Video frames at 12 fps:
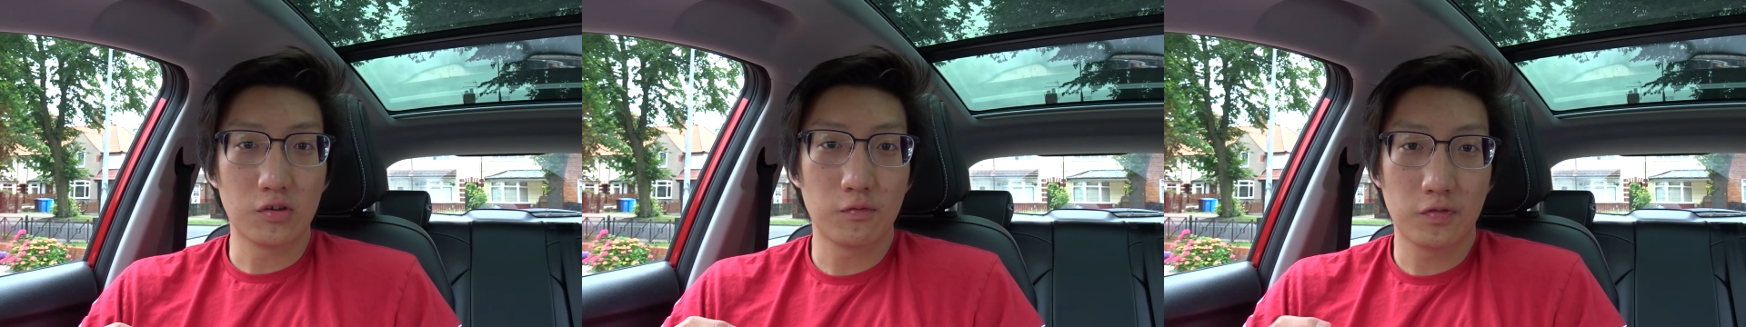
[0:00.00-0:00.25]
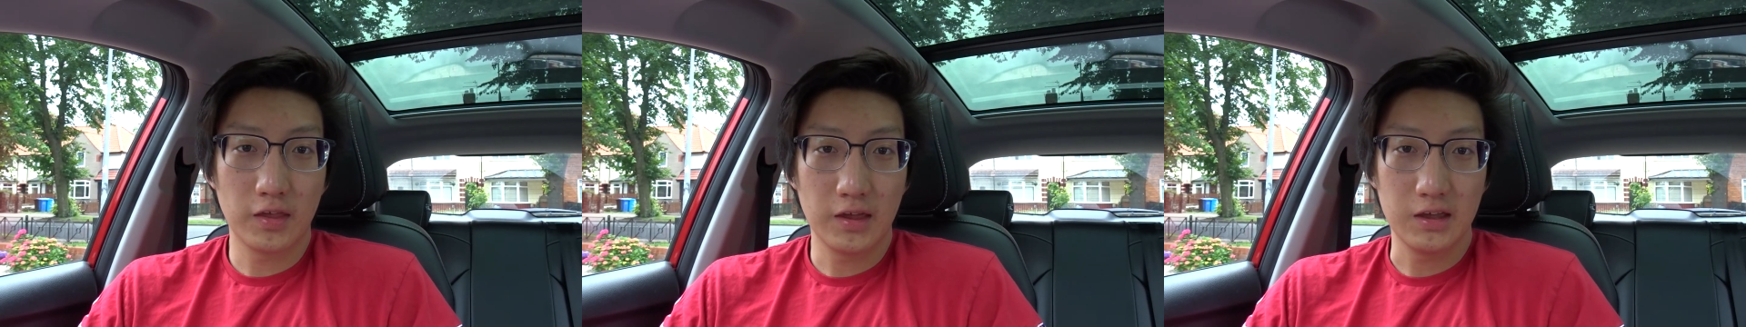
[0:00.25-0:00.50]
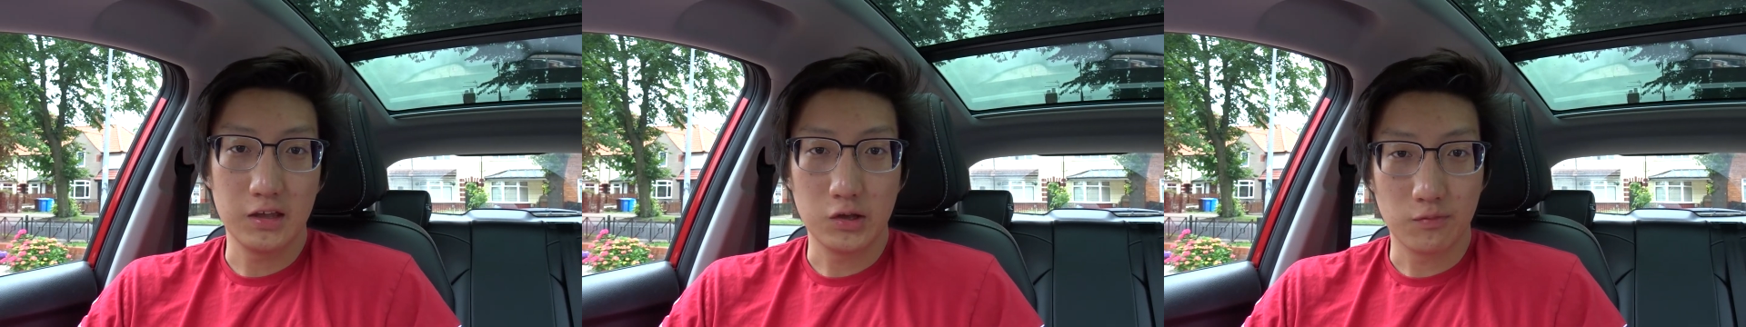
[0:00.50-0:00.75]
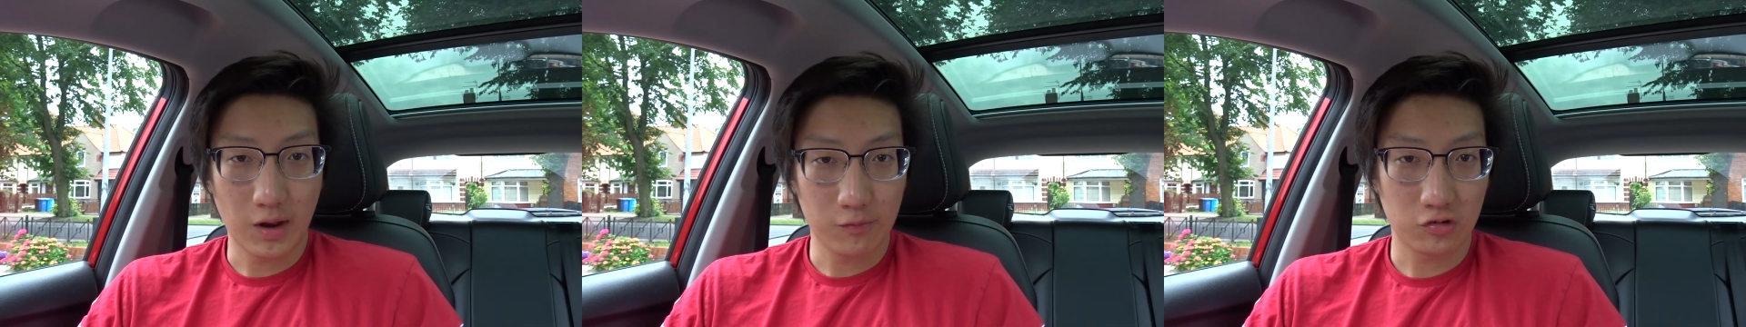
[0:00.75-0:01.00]
of the
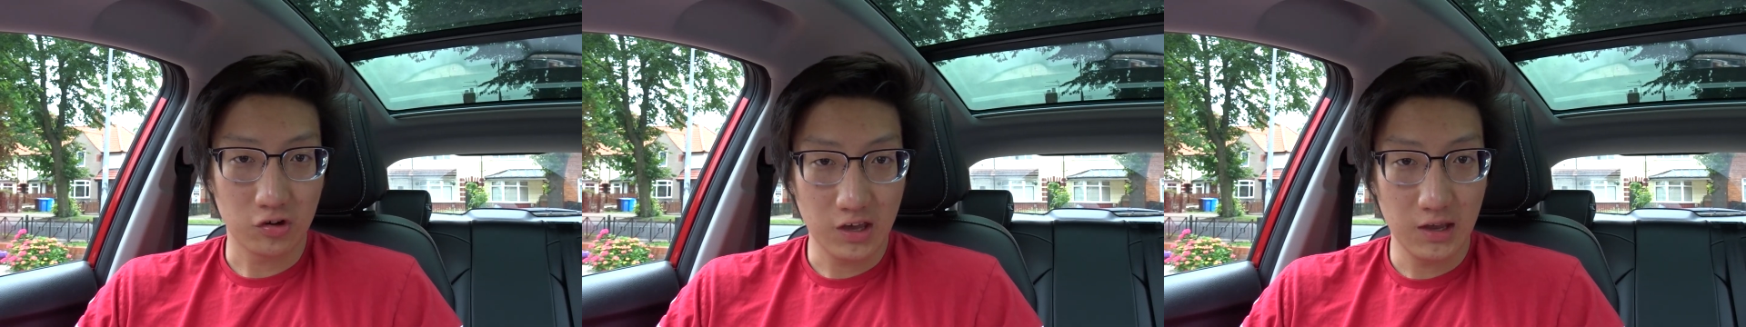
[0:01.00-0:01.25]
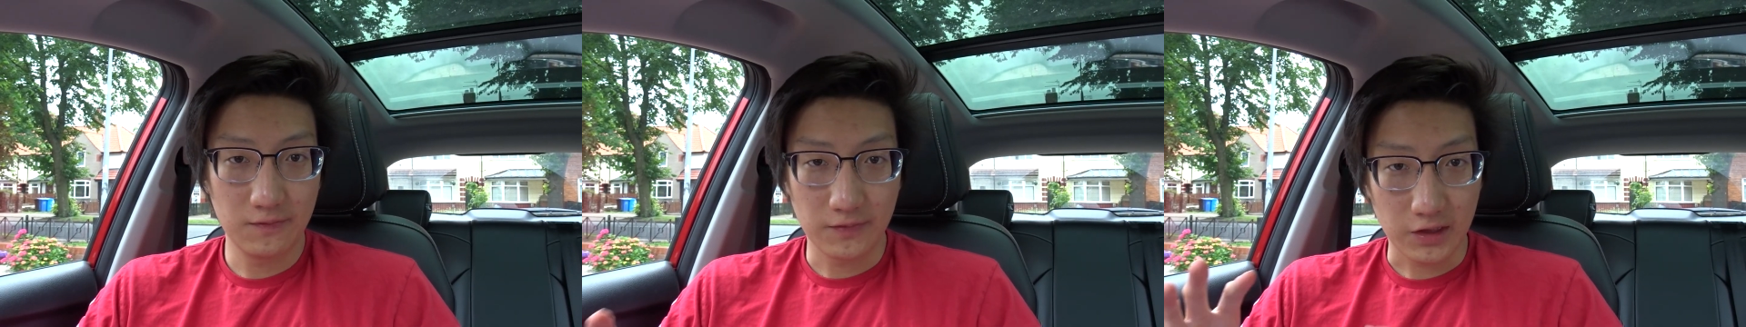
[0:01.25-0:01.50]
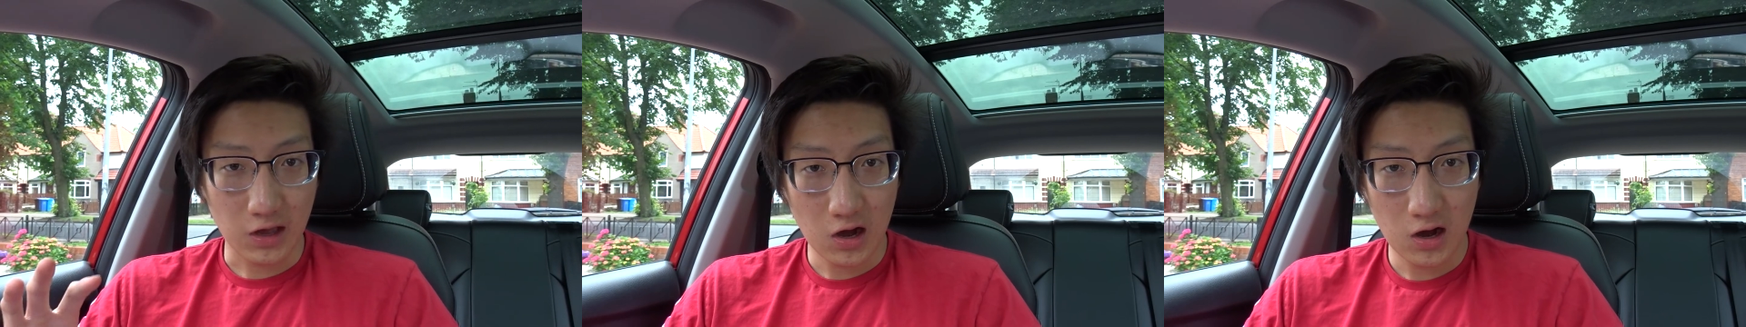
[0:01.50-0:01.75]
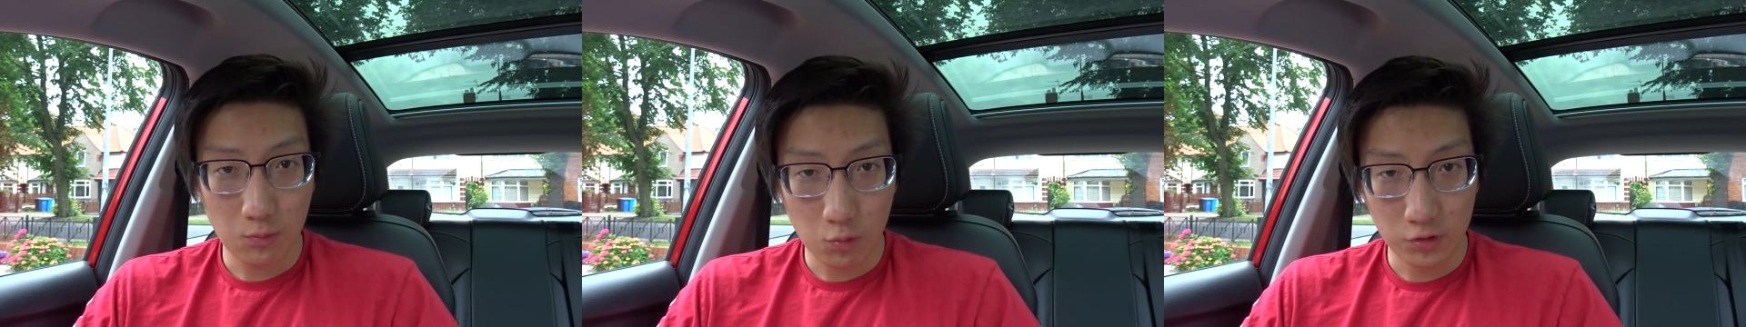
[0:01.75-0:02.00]
you've left your key in the
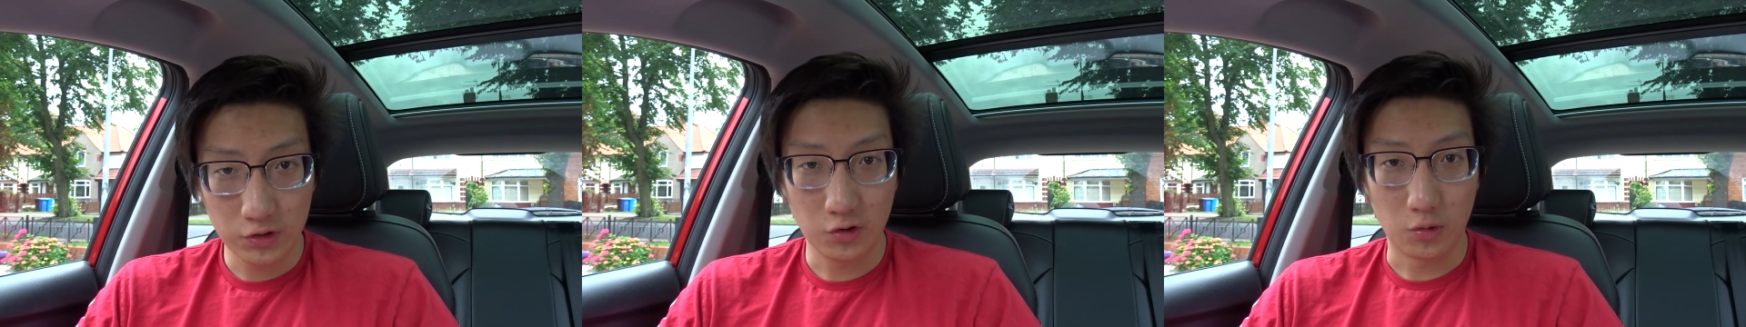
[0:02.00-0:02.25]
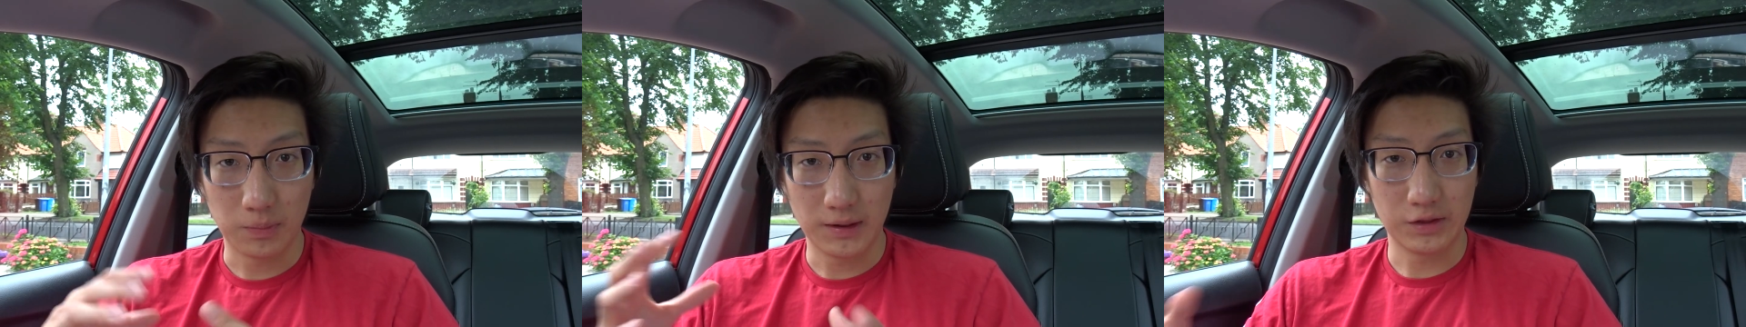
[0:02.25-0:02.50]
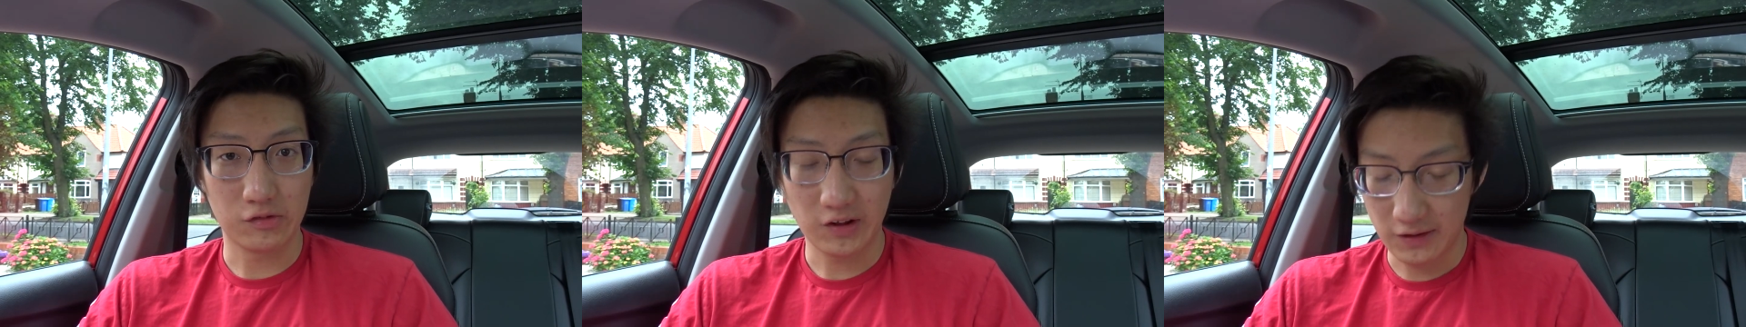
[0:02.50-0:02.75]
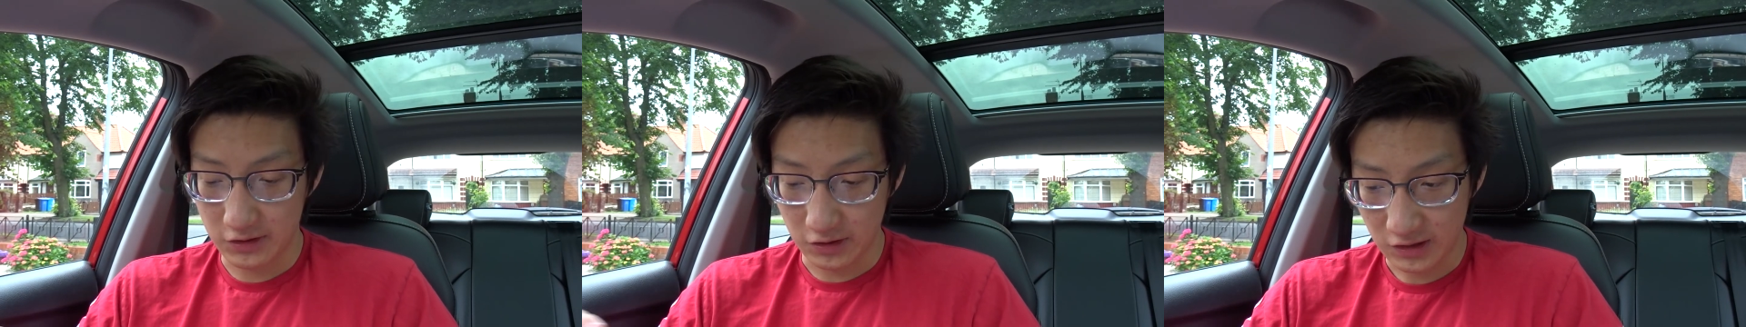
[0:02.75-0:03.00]
car warning, or please
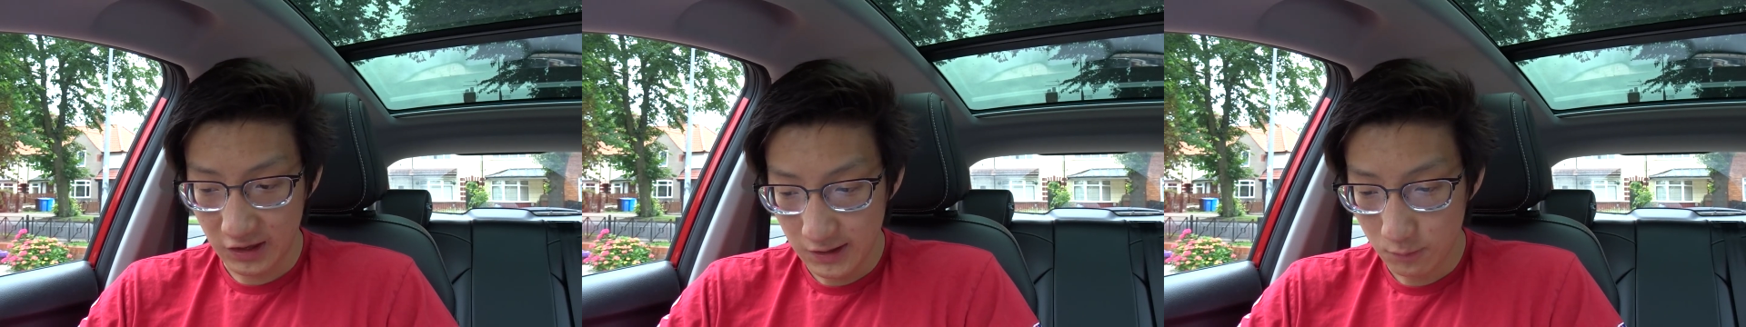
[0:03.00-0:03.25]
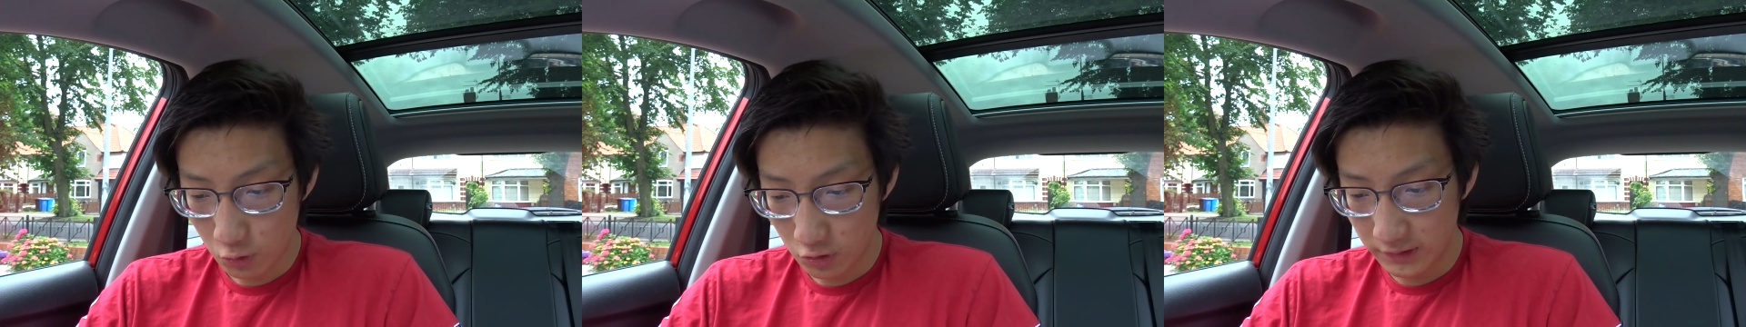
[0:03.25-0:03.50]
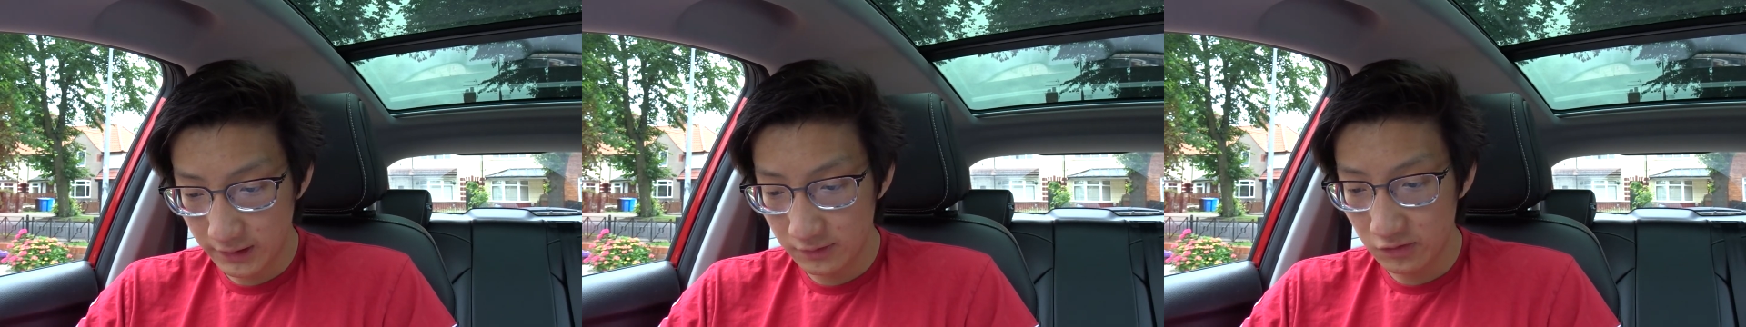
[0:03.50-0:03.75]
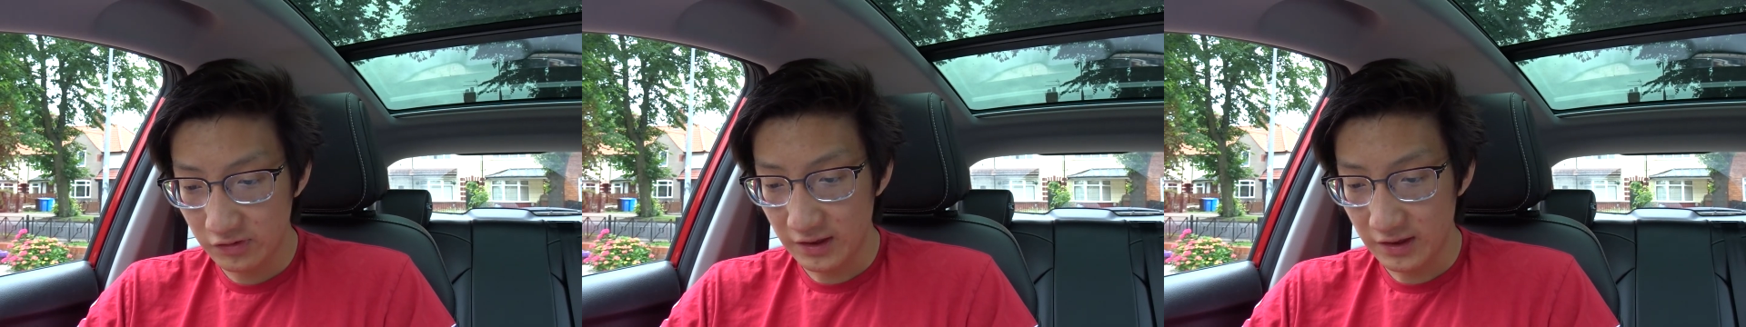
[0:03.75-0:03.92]
take your key warnings,